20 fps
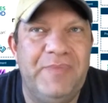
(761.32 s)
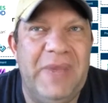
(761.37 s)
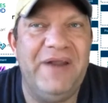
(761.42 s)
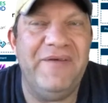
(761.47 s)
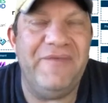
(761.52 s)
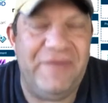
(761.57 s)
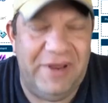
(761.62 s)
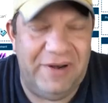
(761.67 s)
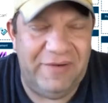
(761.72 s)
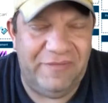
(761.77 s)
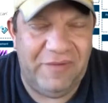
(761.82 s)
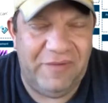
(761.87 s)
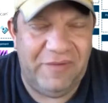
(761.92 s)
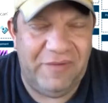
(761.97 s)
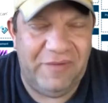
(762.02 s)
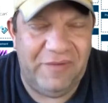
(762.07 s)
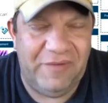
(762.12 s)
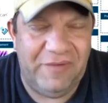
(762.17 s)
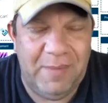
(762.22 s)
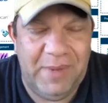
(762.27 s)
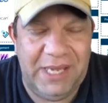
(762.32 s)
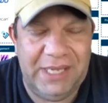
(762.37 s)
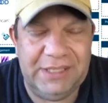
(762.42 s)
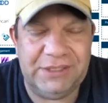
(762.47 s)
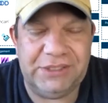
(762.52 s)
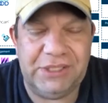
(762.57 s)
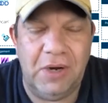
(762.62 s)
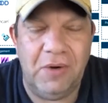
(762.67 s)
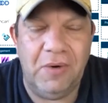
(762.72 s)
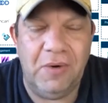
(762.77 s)
benefit from it.
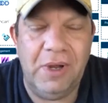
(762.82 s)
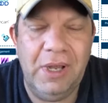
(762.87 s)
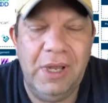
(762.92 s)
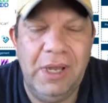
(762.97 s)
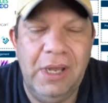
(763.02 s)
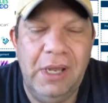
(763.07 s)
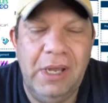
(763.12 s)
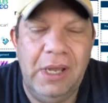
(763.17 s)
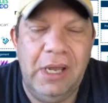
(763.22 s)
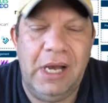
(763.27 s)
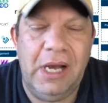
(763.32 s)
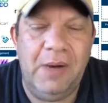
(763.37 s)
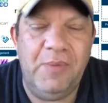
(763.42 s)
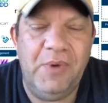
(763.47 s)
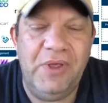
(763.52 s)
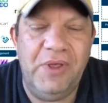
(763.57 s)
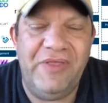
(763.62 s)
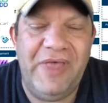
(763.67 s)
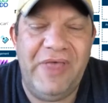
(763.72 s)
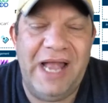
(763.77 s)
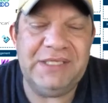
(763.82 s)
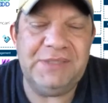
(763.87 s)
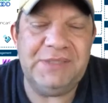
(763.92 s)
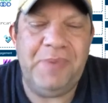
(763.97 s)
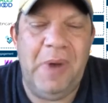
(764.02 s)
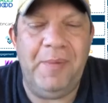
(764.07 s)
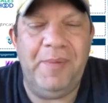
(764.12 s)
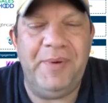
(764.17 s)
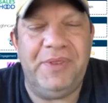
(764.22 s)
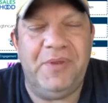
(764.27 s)
So that's
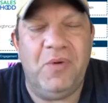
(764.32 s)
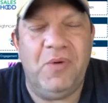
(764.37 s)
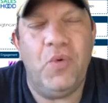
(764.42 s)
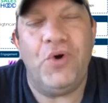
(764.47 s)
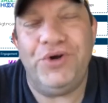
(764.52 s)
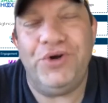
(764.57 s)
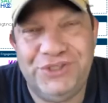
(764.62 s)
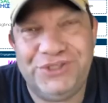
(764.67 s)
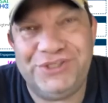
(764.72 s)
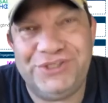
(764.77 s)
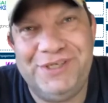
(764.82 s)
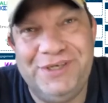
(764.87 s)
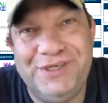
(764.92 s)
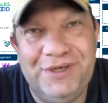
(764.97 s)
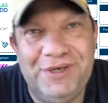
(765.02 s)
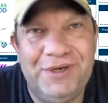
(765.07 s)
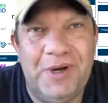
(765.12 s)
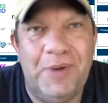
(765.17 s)
probably the worst